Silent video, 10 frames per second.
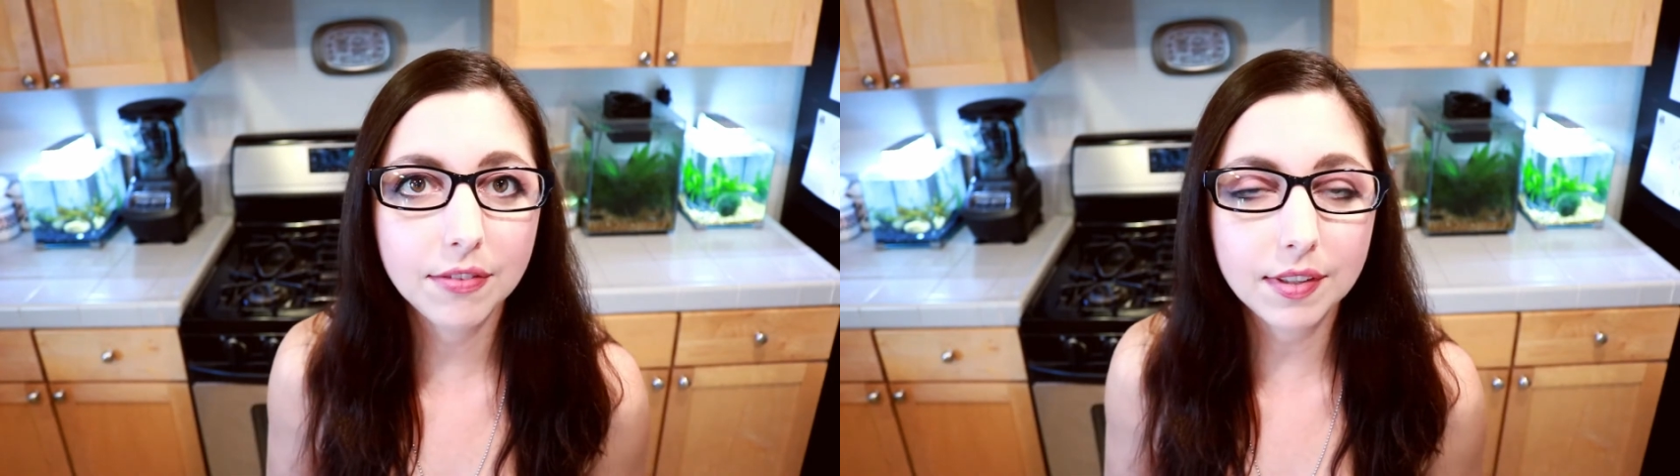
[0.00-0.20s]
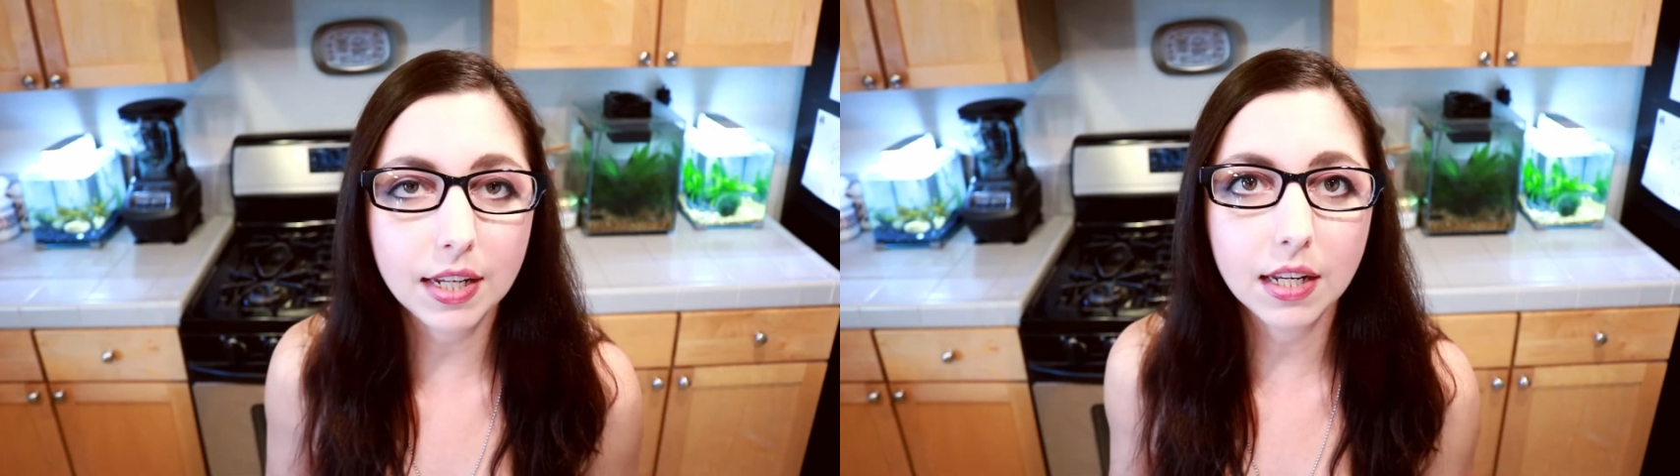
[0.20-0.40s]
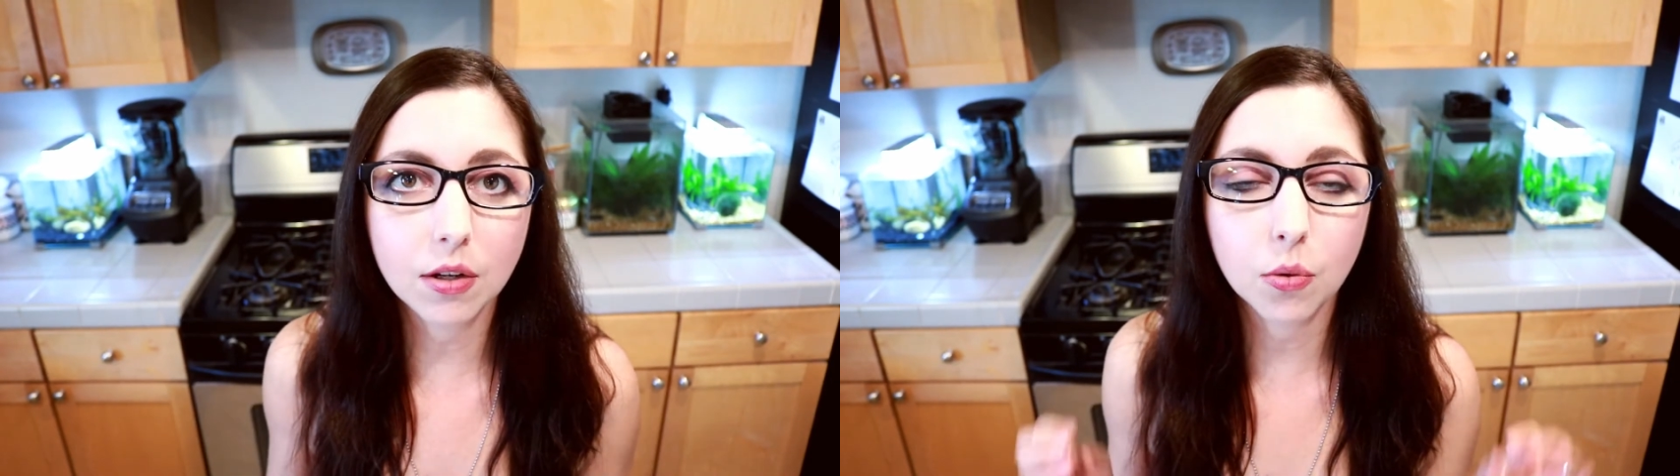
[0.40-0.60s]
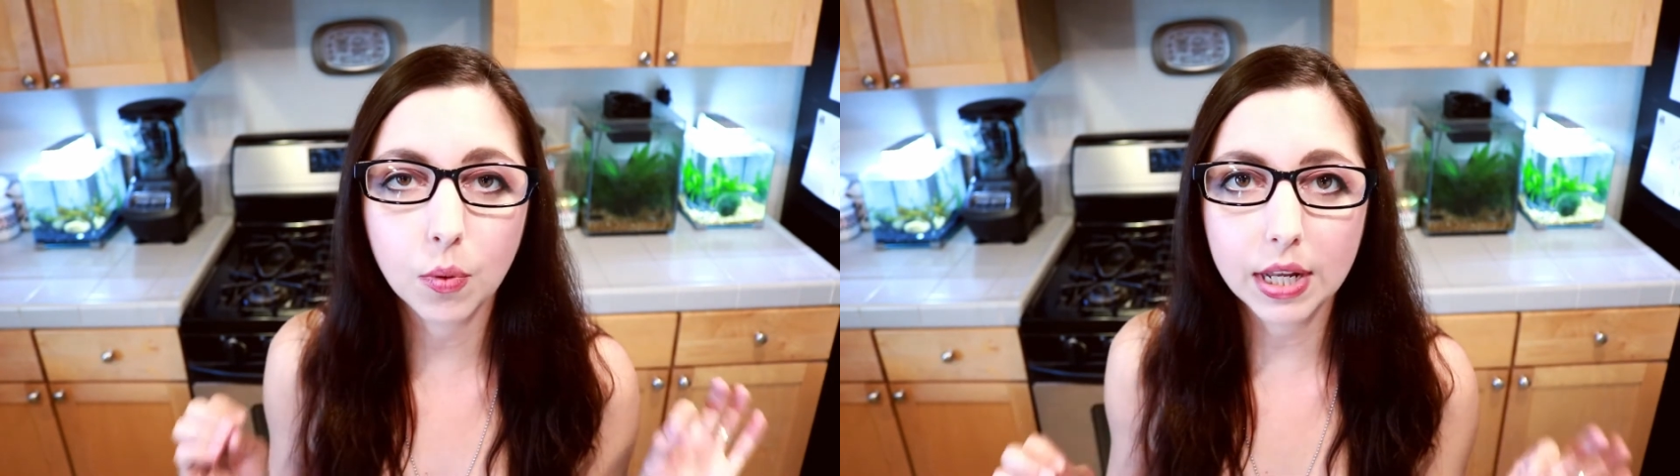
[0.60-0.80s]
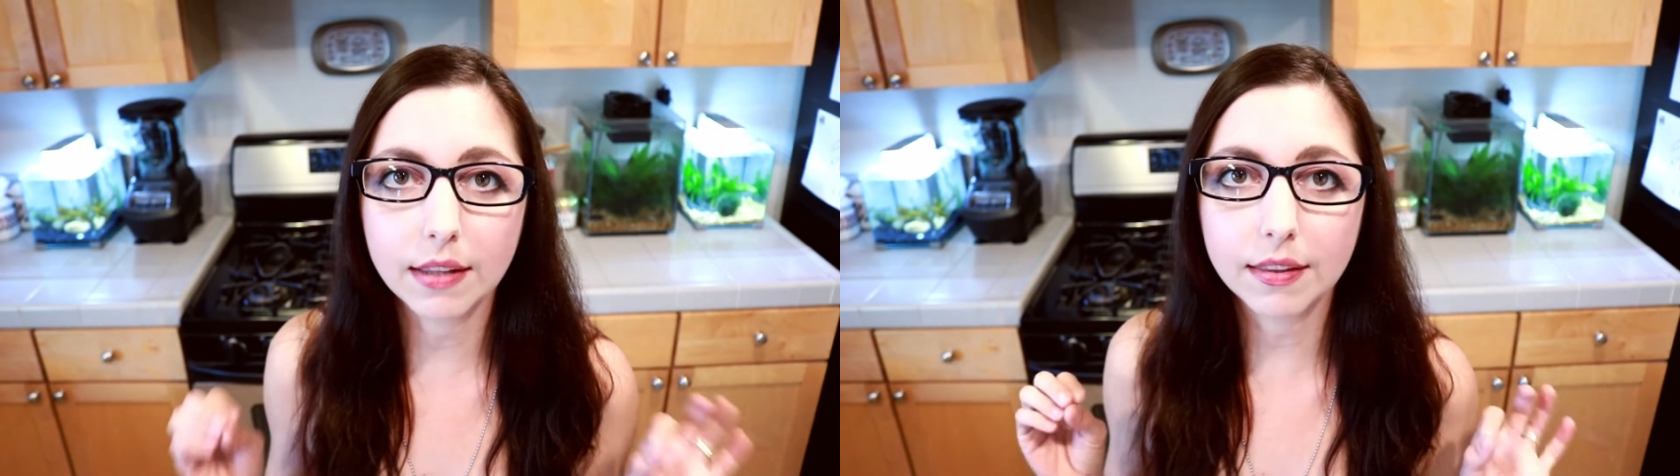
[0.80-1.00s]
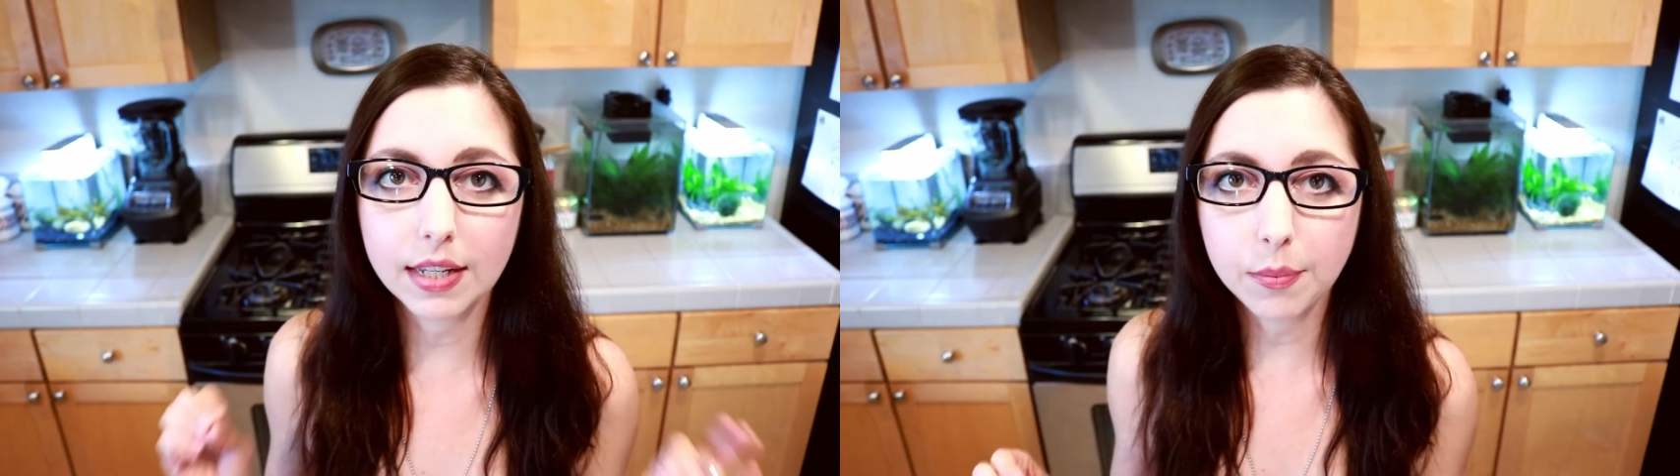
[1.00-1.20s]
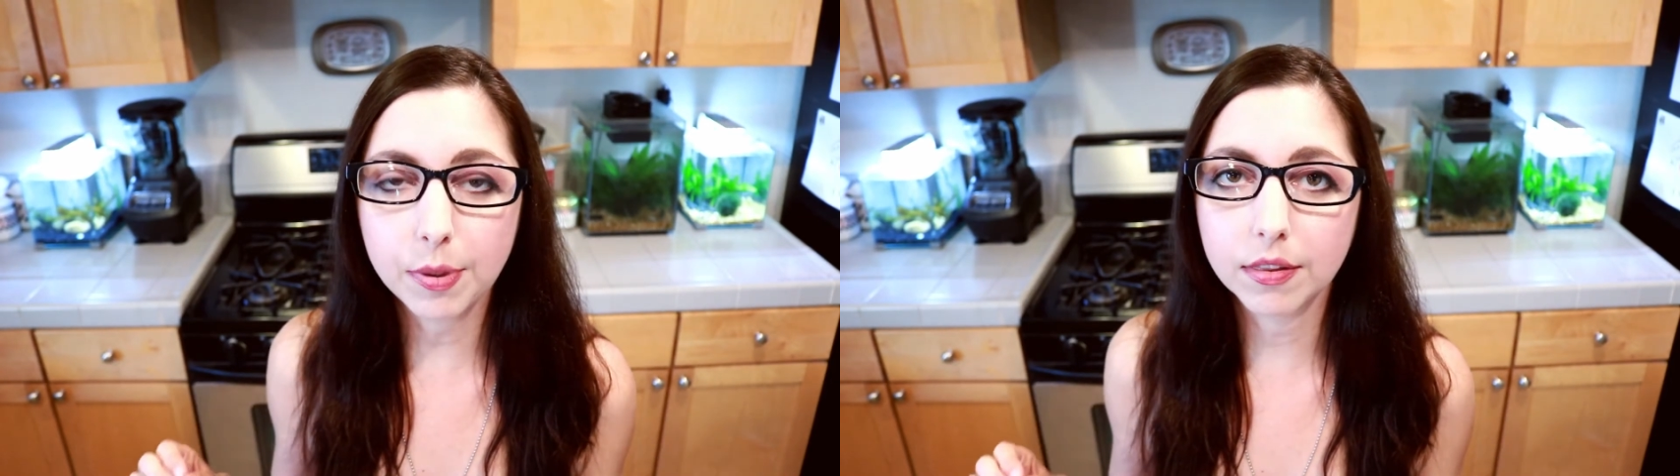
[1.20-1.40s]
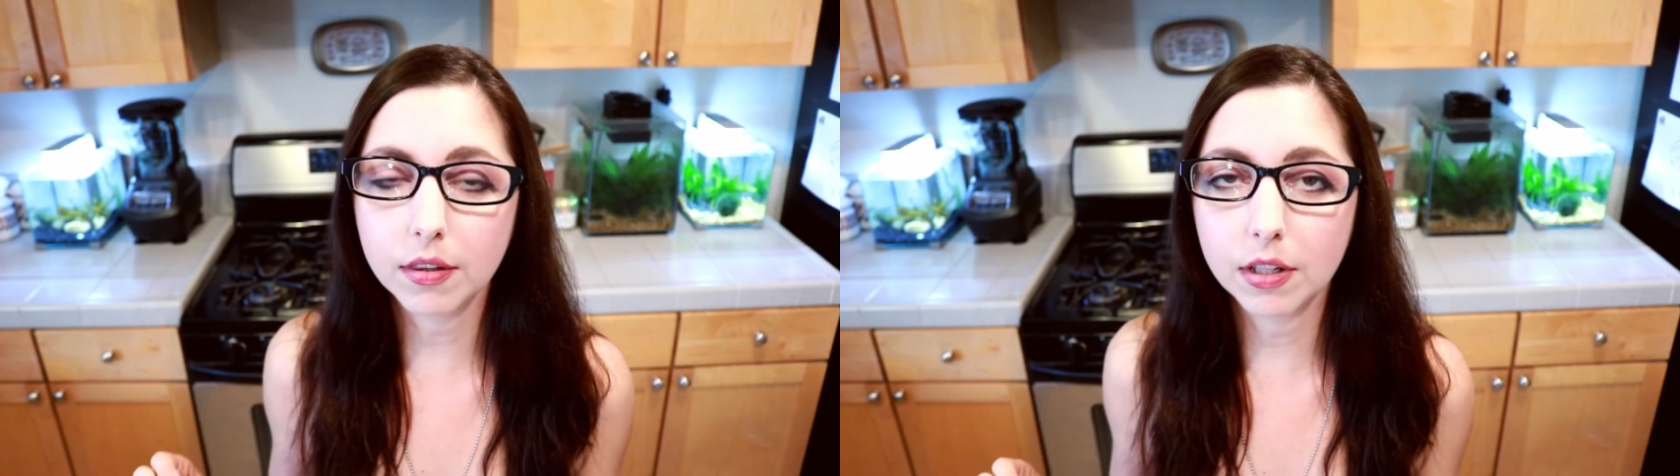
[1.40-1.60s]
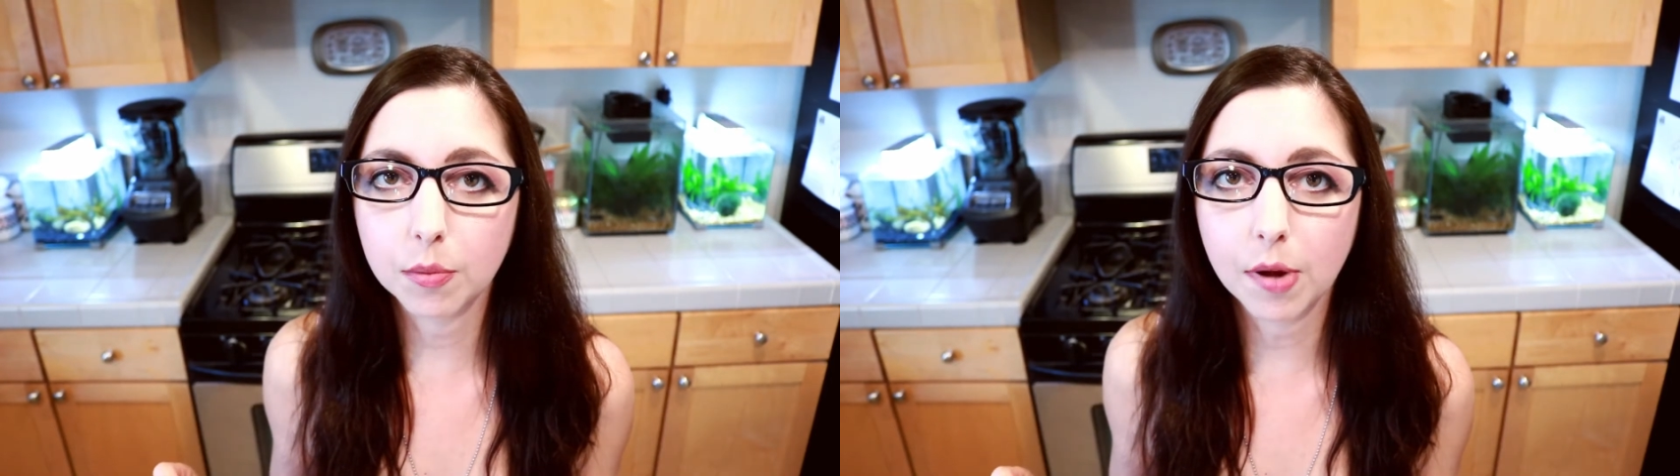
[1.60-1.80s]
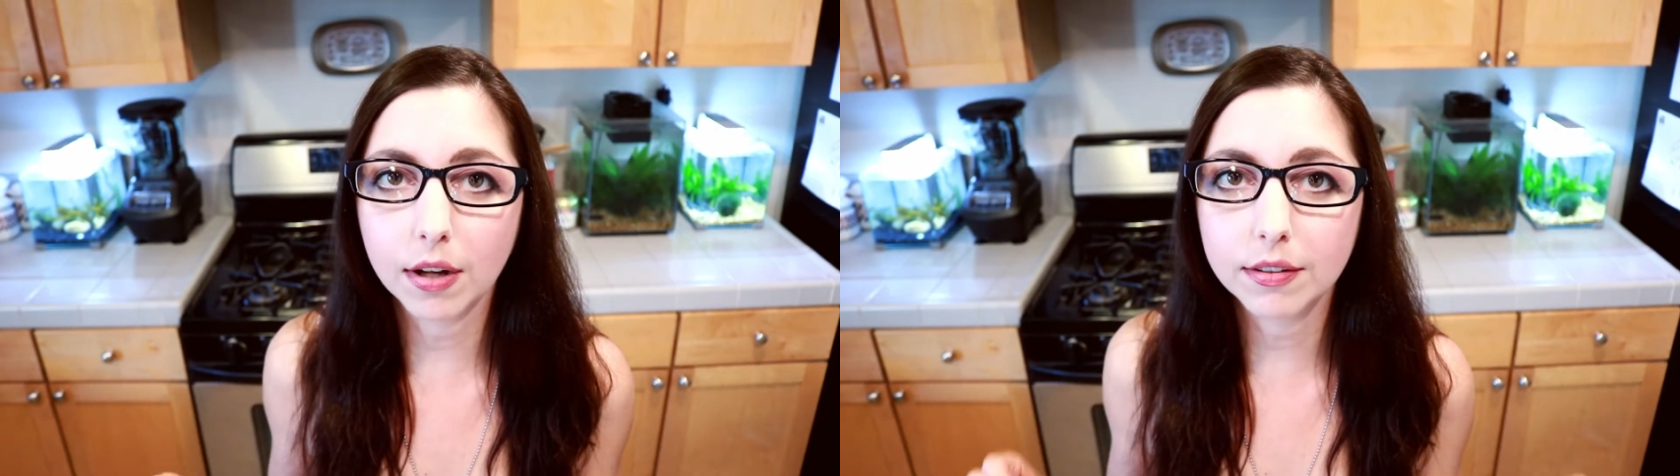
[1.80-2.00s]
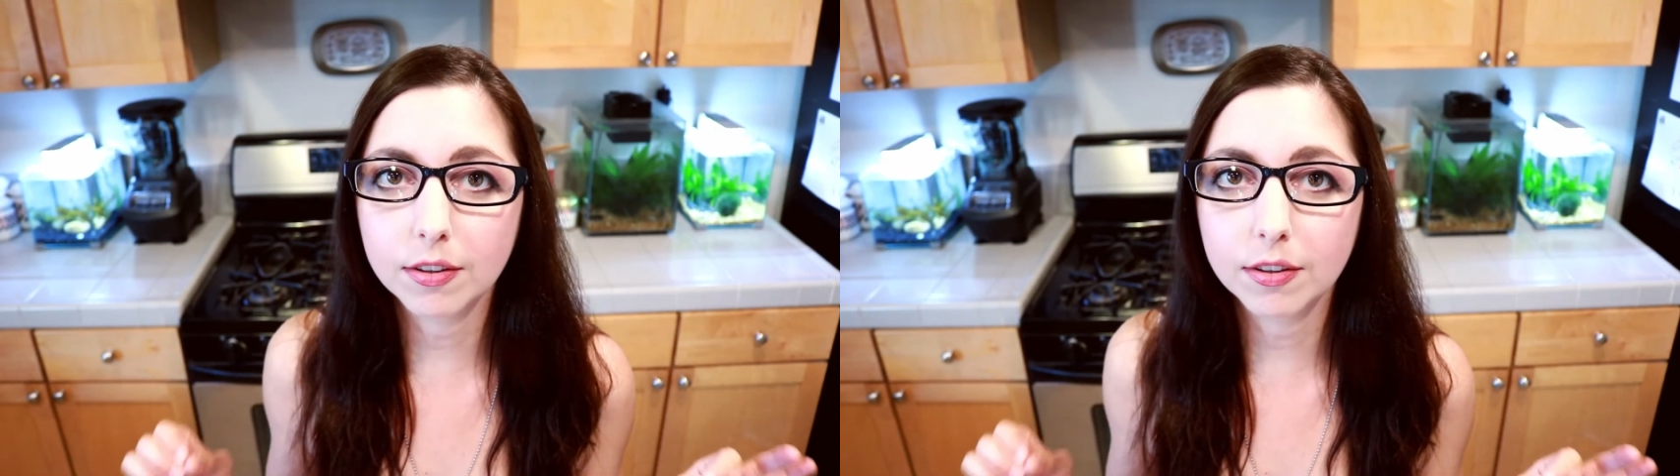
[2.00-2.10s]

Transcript: seen with keeping the litter box